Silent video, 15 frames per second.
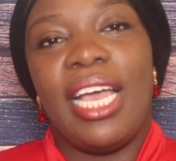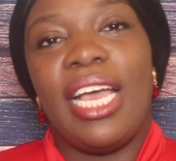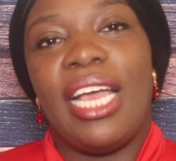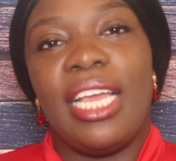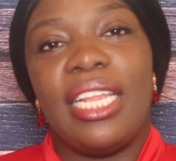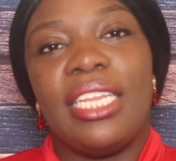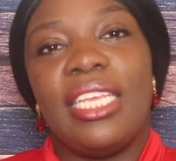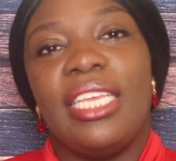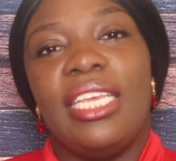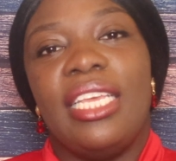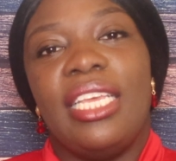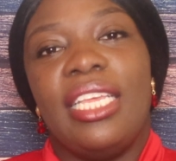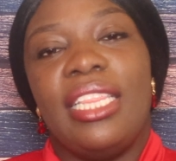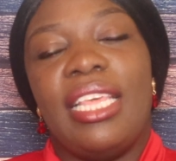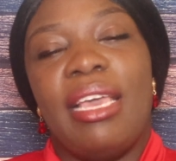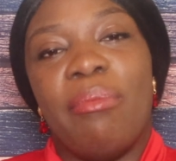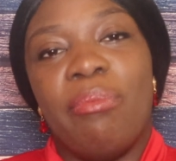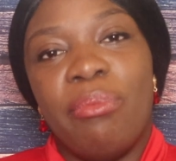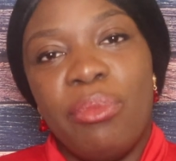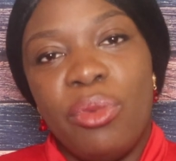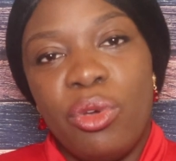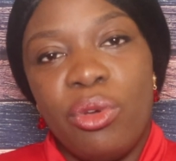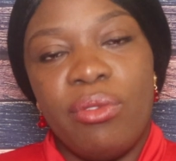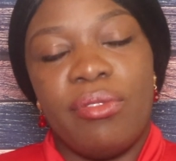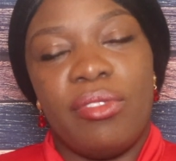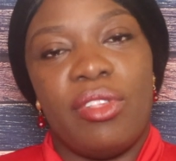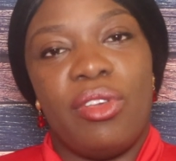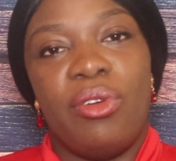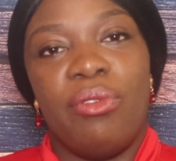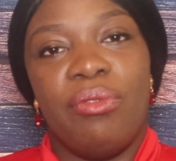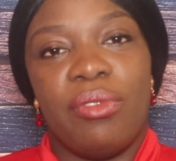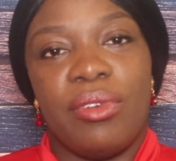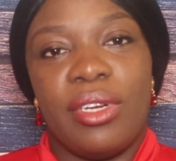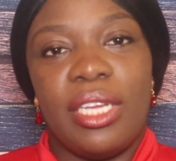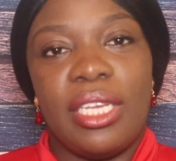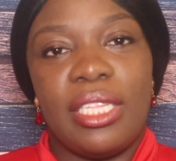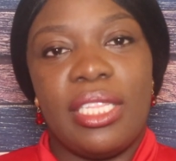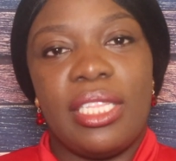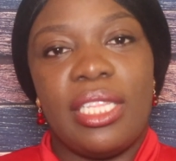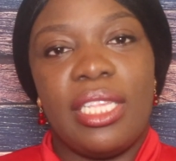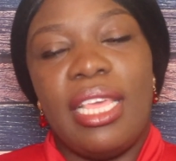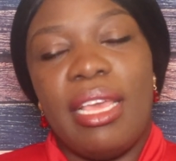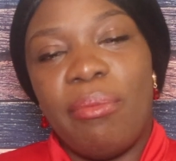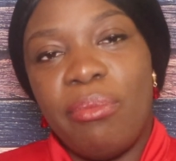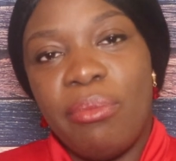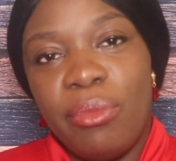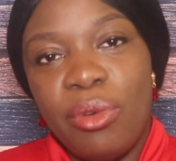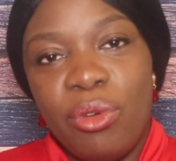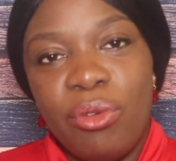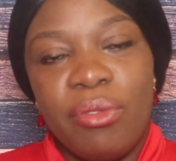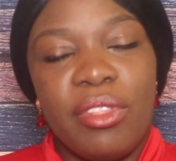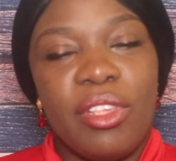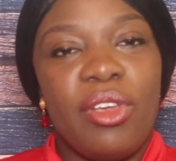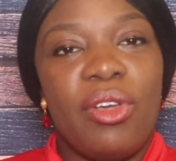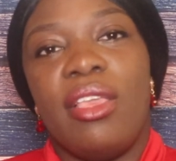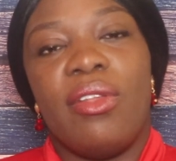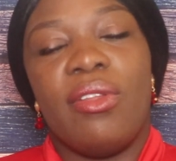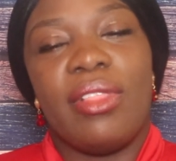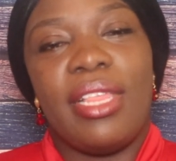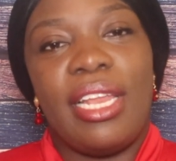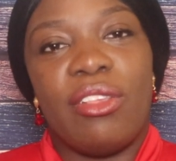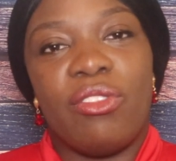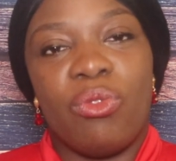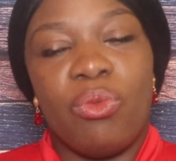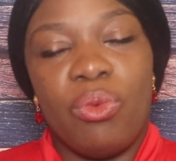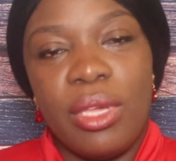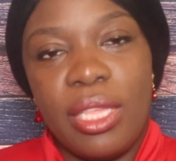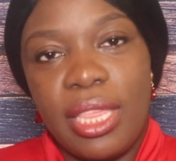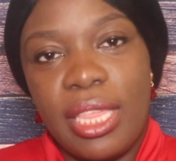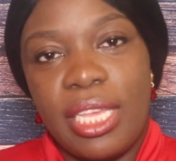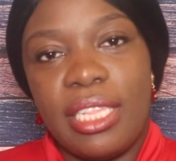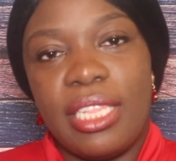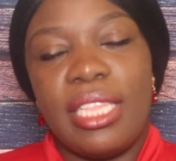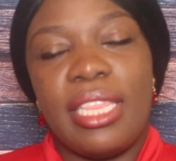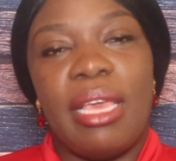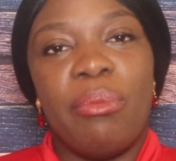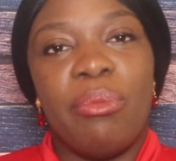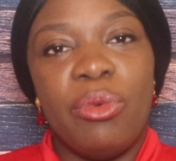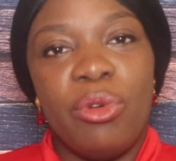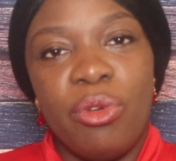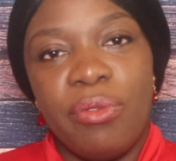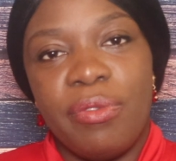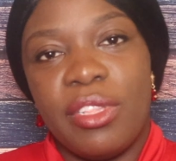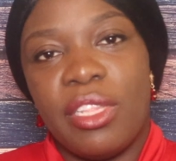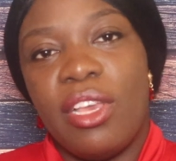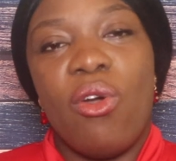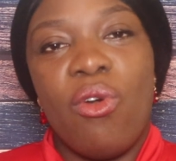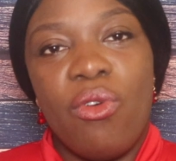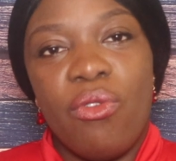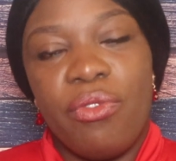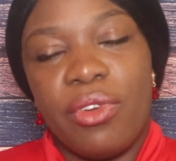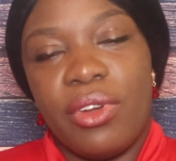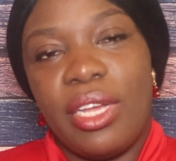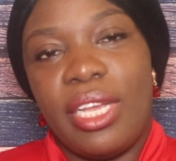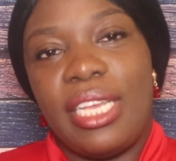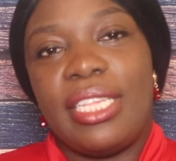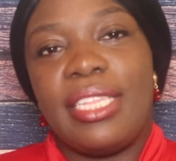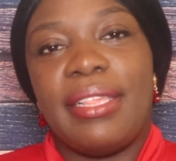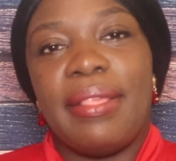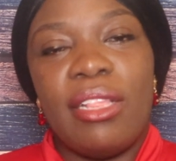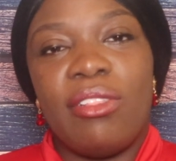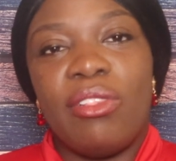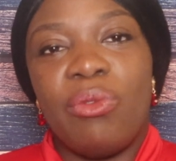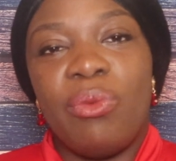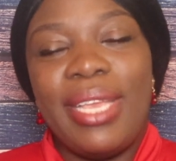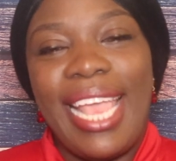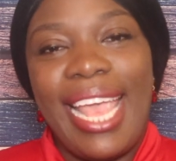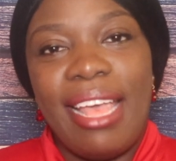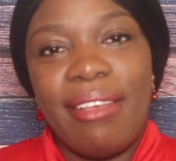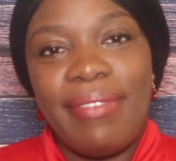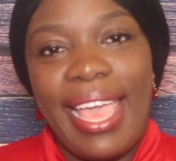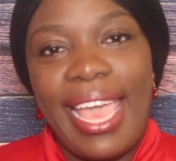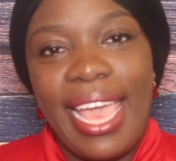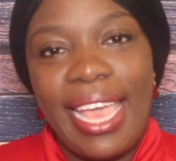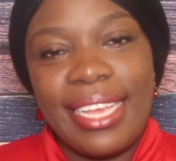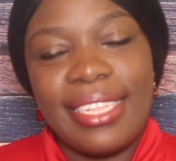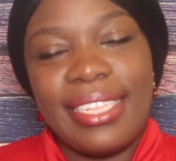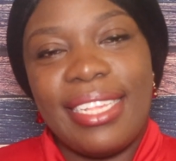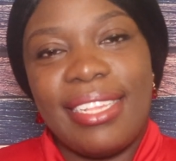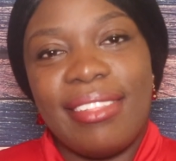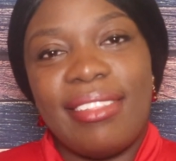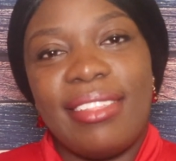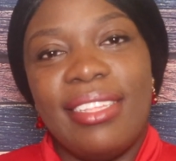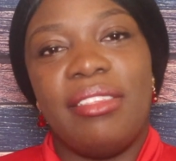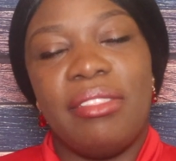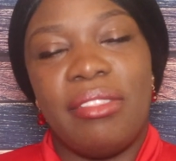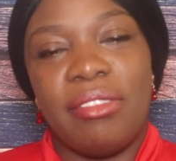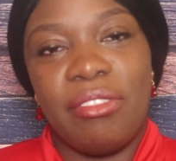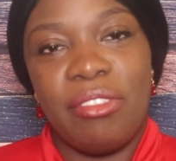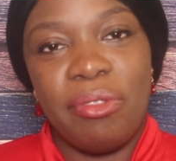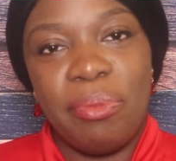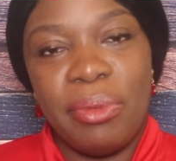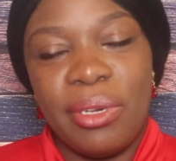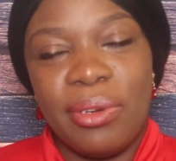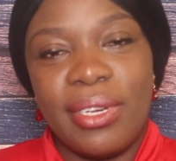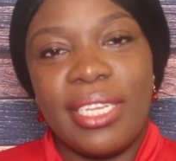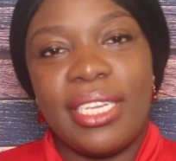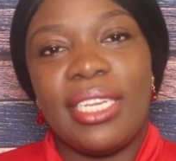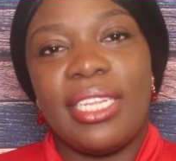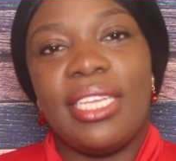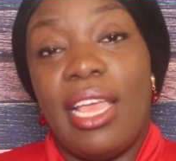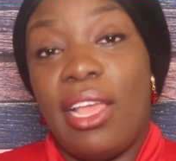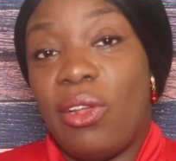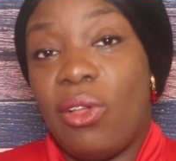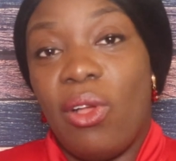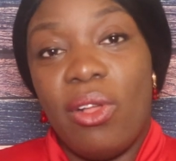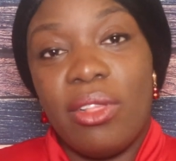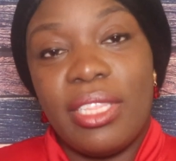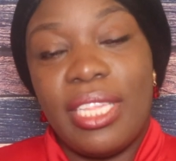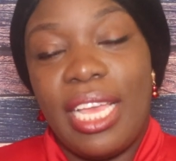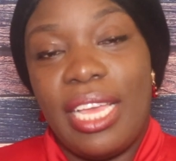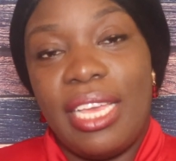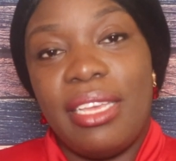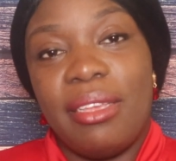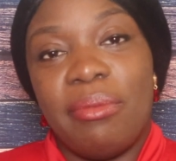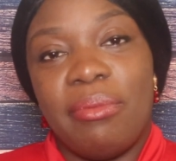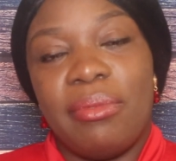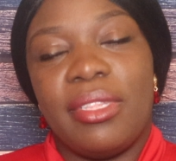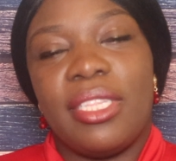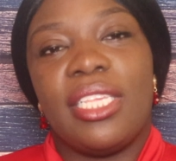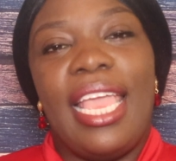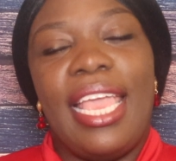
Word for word: God that moves over us, that moves, you know, that is with us and that moves over us. And so we have access to the Spirit at all times.